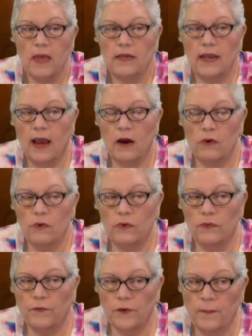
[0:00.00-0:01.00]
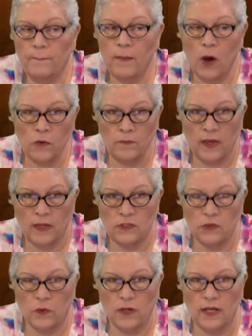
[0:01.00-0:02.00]
Now, for the
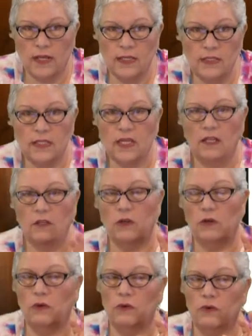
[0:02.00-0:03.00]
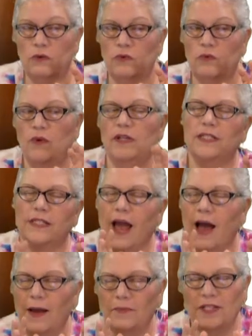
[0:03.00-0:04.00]
moment, we're going to continue. We
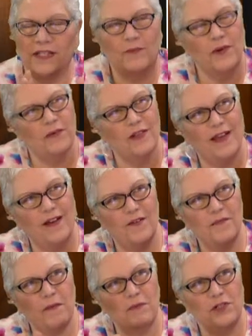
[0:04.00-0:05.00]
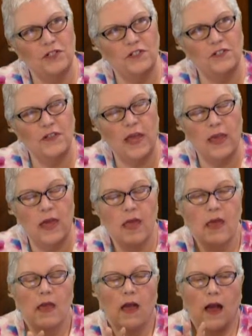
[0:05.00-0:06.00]
stopped and then we were like, oh, maybe we shouldn't do that yet.
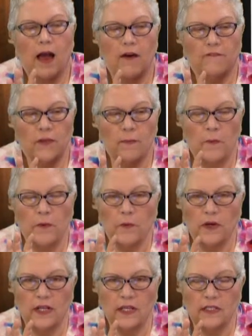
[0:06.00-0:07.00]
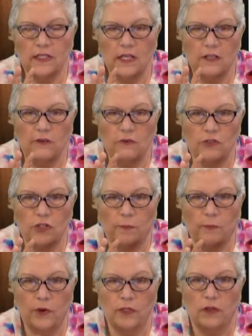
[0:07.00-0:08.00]
For the moment, we're going to continue to
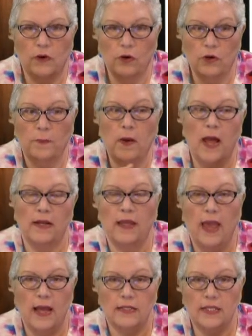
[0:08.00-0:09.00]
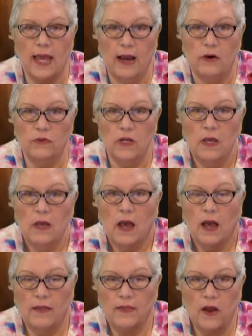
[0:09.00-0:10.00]
put her podcast out
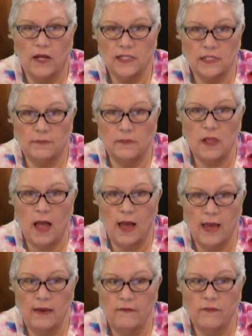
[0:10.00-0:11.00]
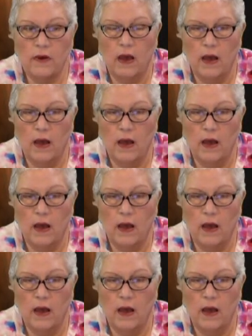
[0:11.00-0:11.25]
on the Autism Live